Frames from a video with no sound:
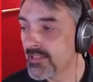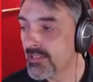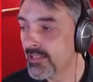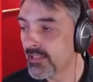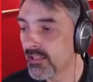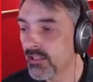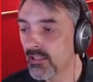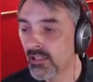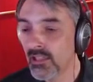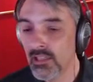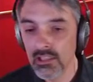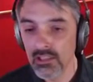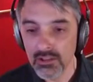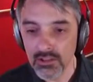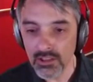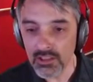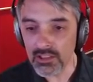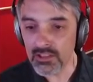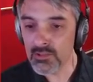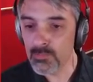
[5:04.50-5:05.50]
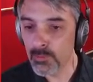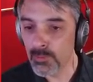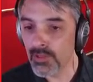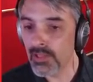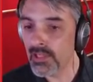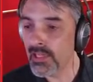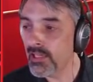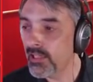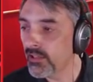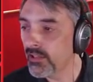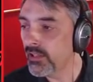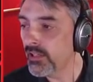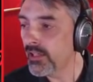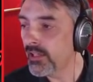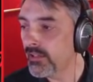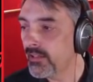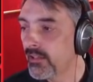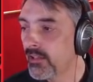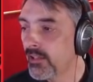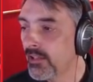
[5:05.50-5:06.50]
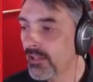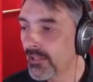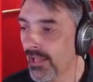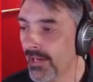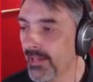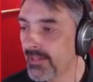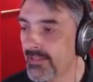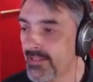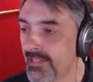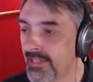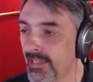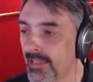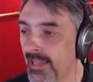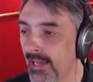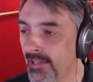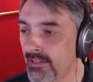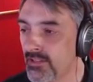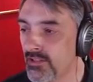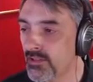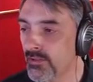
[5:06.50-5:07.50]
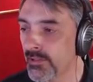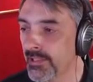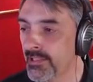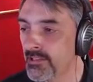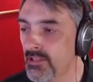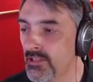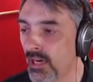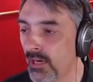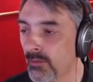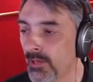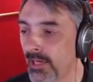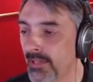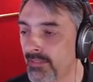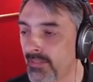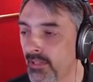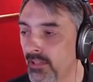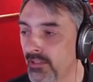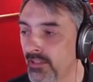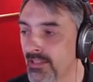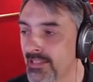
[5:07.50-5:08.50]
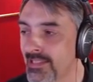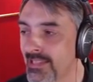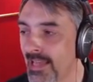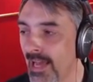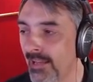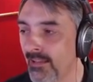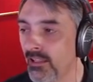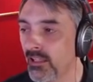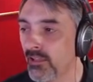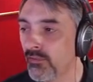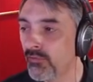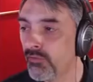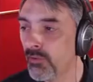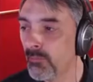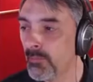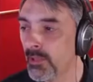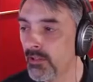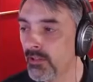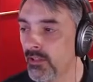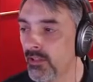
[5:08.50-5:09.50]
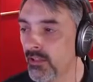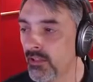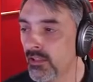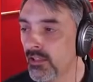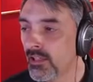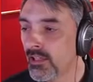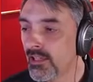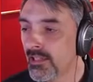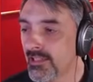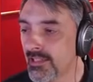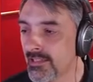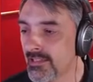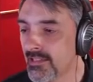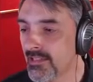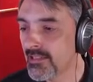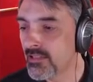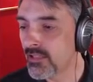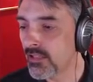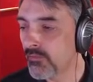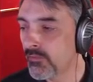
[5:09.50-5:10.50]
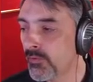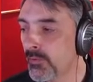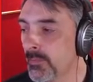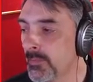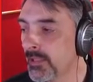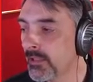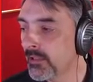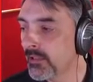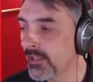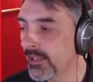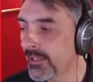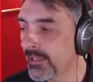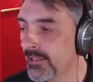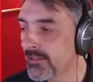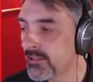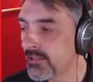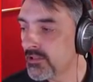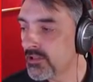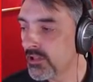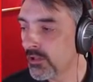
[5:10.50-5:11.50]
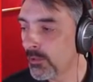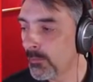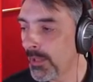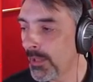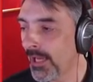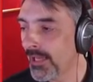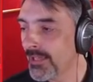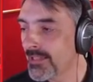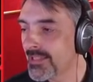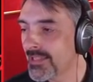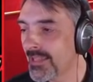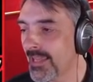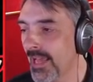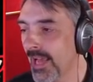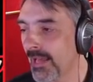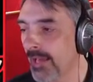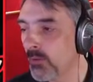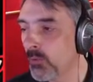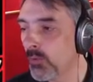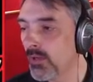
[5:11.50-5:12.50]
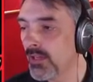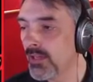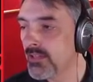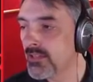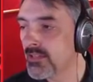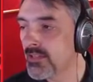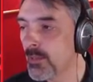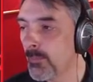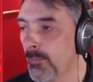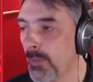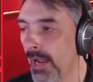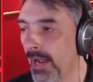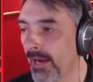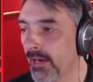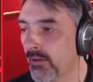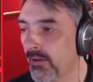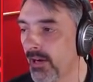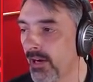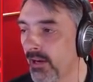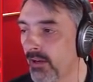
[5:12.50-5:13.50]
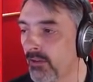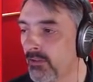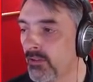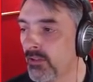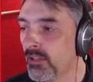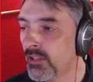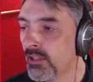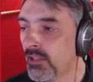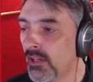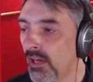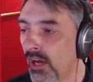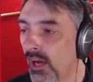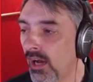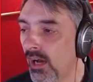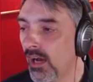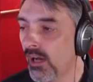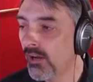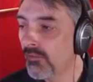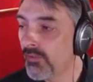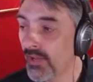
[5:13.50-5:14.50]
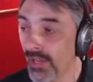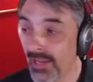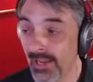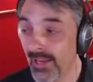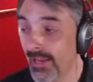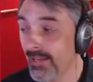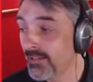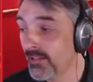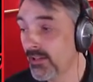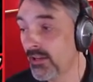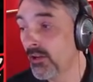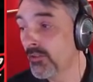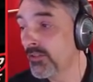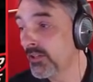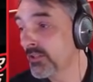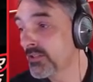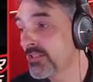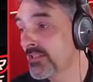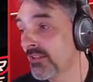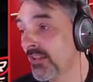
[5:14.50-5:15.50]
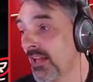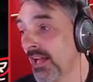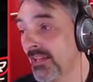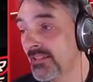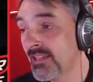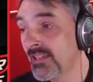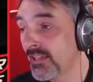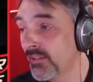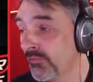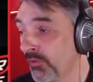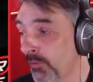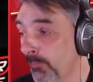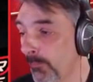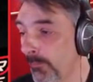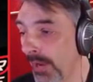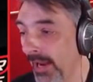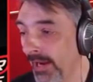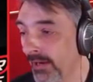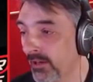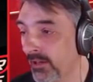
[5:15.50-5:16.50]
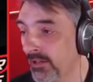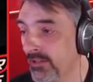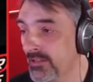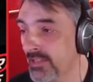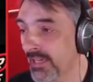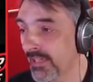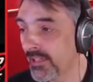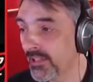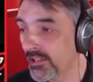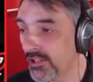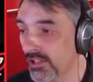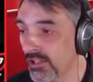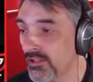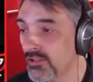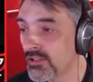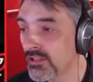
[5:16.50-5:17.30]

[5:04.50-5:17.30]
here. Looks pretty good. Like, see that screenshot right there? Does that look familiar? Does this look familiar, ladies and gentlebots? That was the background of, and, and you know, there's lots of different backgrounds I could use.